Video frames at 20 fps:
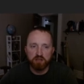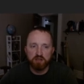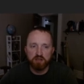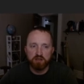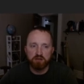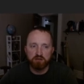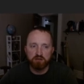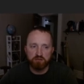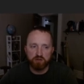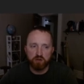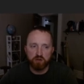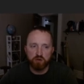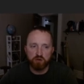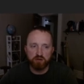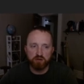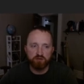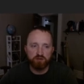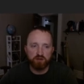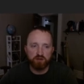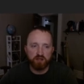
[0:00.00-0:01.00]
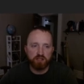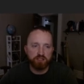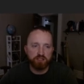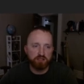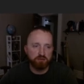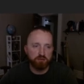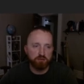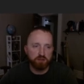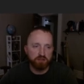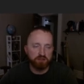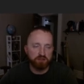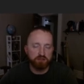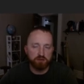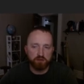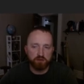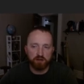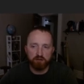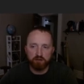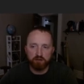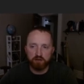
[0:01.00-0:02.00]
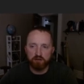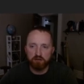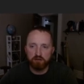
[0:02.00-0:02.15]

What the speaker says: There's no inflation whatsoever.